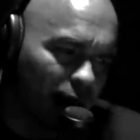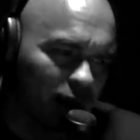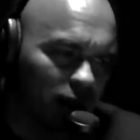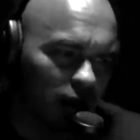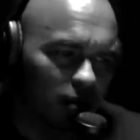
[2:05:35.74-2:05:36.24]
I
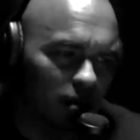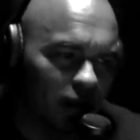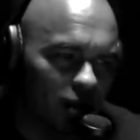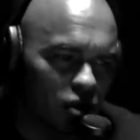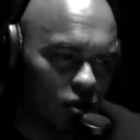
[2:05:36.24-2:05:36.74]
haven't talked about
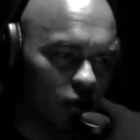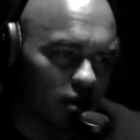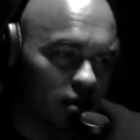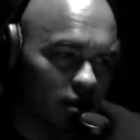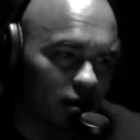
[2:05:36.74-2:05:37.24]
these
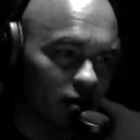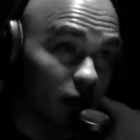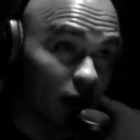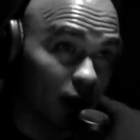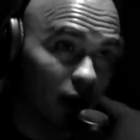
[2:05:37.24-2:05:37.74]
shorts.
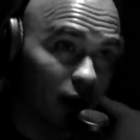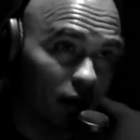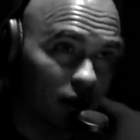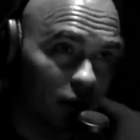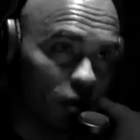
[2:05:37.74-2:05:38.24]
So, and I don't
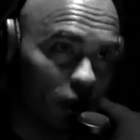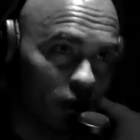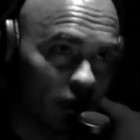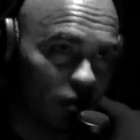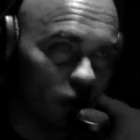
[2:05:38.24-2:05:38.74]
know if you
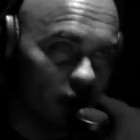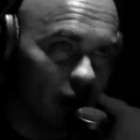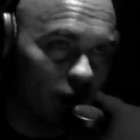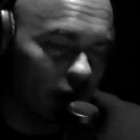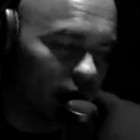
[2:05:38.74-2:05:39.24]
notice what
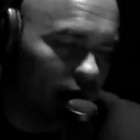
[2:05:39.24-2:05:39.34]
I wear